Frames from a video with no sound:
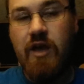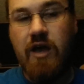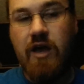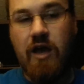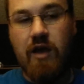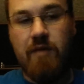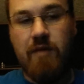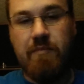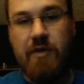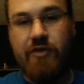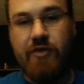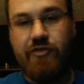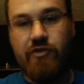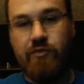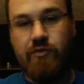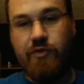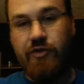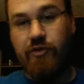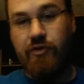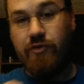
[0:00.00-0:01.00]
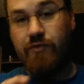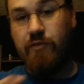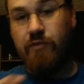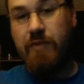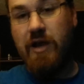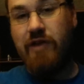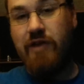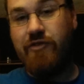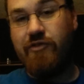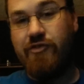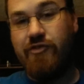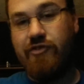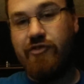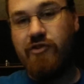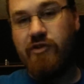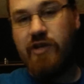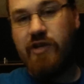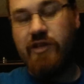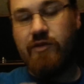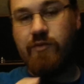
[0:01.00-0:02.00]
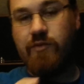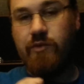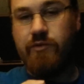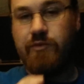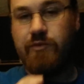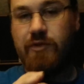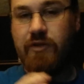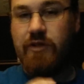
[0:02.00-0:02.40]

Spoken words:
Make sure when you look for the Patriot, you don't get the ones with